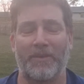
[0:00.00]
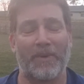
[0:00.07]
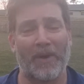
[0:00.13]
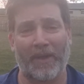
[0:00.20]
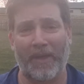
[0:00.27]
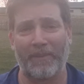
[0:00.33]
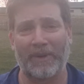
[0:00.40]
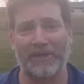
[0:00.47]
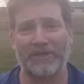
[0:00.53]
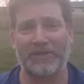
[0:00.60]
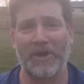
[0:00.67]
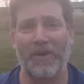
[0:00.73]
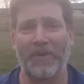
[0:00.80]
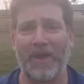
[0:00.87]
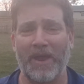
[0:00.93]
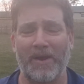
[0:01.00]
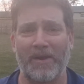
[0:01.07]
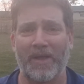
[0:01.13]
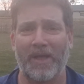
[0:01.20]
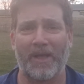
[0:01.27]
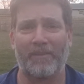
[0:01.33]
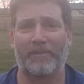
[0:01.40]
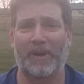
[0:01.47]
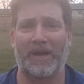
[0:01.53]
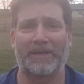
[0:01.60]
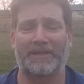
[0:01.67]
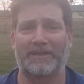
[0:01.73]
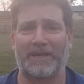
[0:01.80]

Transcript: We don't get much snow here, but